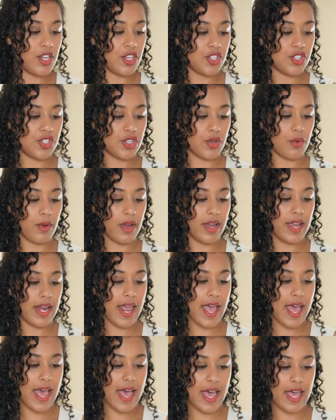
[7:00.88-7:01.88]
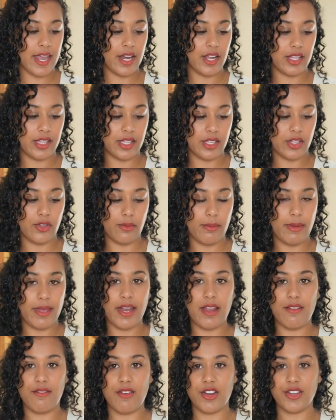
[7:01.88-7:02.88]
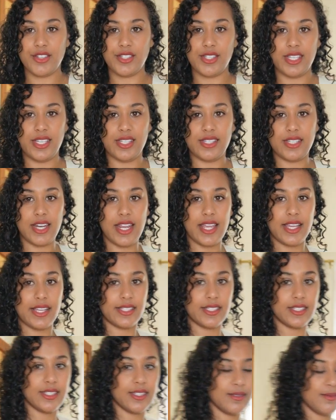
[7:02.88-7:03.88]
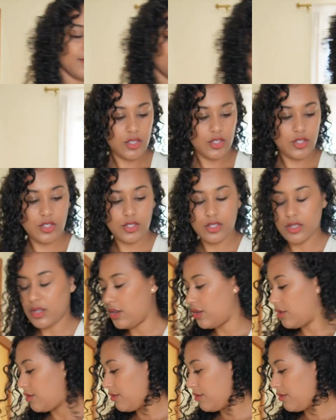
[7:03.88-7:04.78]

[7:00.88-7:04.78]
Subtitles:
So we're going to add a little bit of our seasonings. So